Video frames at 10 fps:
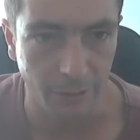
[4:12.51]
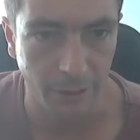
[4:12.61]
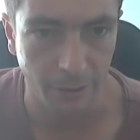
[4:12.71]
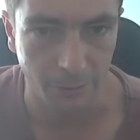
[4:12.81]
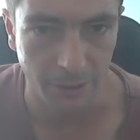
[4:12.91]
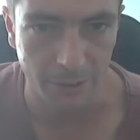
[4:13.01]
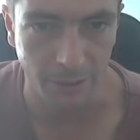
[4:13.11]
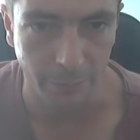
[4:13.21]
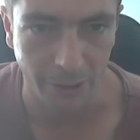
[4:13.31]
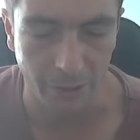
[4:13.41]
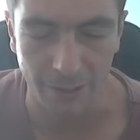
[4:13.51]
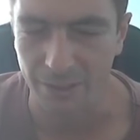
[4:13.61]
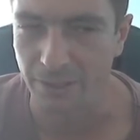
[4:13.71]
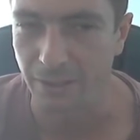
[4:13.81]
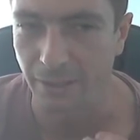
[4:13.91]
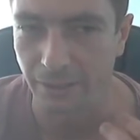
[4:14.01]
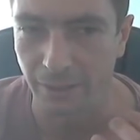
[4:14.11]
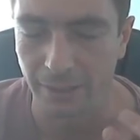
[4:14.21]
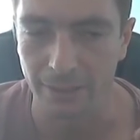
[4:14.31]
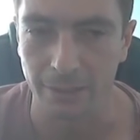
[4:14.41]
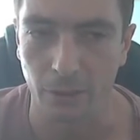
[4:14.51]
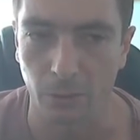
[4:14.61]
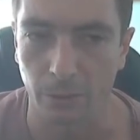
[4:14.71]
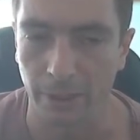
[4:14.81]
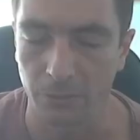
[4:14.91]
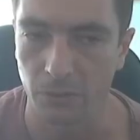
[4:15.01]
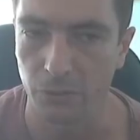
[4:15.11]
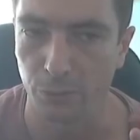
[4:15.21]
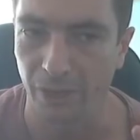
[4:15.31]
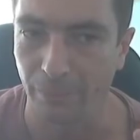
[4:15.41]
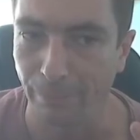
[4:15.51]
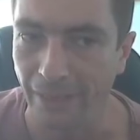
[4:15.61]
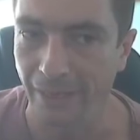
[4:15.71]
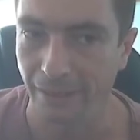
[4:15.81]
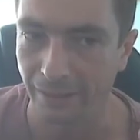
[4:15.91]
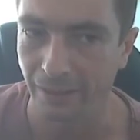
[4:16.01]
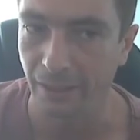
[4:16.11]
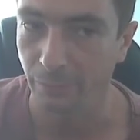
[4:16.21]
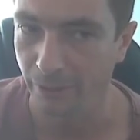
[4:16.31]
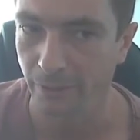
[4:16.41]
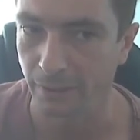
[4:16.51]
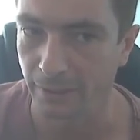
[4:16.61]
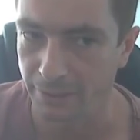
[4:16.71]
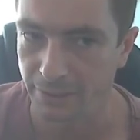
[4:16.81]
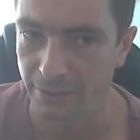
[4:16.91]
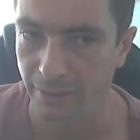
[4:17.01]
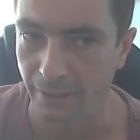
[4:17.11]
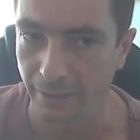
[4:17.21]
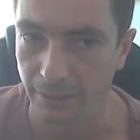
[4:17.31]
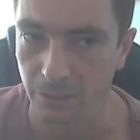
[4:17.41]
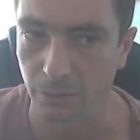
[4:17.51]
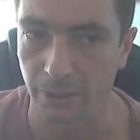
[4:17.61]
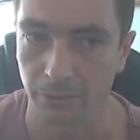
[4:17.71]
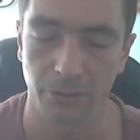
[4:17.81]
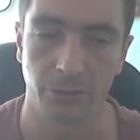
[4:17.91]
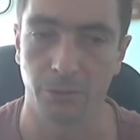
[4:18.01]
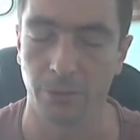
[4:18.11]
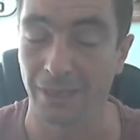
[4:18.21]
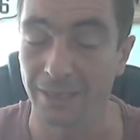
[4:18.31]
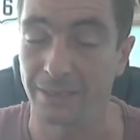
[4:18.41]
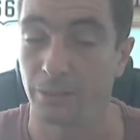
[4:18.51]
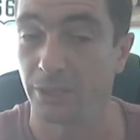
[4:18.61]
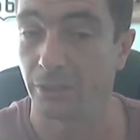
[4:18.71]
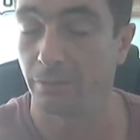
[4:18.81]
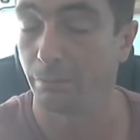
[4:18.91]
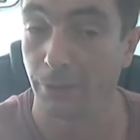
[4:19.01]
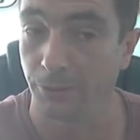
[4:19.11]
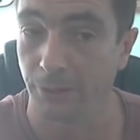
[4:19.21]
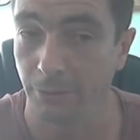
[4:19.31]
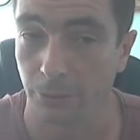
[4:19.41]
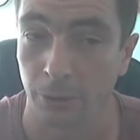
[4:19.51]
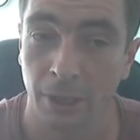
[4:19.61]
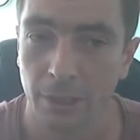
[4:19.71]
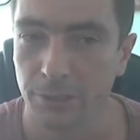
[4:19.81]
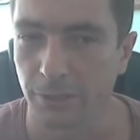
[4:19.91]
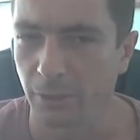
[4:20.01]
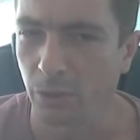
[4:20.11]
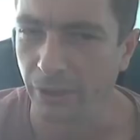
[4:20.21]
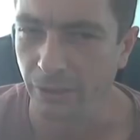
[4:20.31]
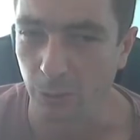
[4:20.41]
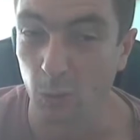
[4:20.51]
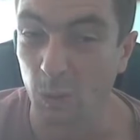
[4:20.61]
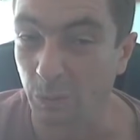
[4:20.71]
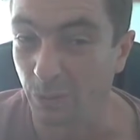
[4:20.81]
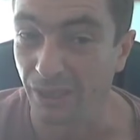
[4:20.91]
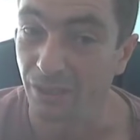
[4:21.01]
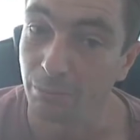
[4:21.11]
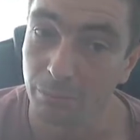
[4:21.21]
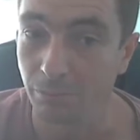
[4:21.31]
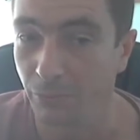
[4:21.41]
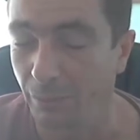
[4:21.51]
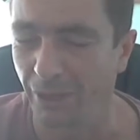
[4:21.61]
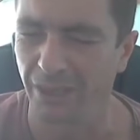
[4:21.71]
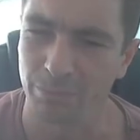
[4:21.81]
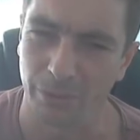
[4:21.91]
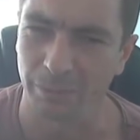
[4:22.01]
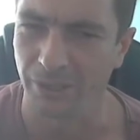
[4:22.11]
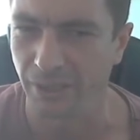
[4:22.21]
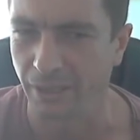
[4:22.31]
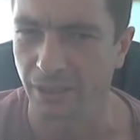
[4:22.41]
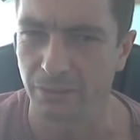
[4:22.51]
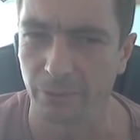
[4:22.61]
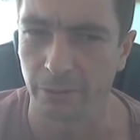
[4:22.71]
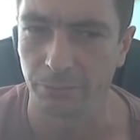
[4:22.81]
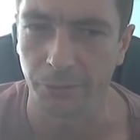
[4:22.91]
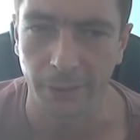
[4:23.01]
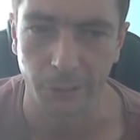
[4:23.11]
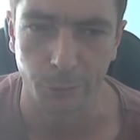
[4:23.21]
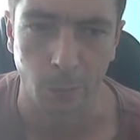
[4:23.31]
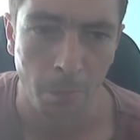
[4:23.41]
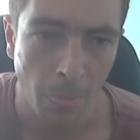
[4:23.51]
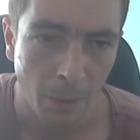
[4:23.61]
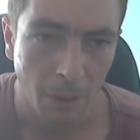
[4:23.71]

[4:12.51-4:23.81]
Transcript: Now, this email, as I said, it's not gone out to my main email list. It has gone out to a list that was in Maiit Hero. So that's why the open rate, you might be thinking that's very, very low.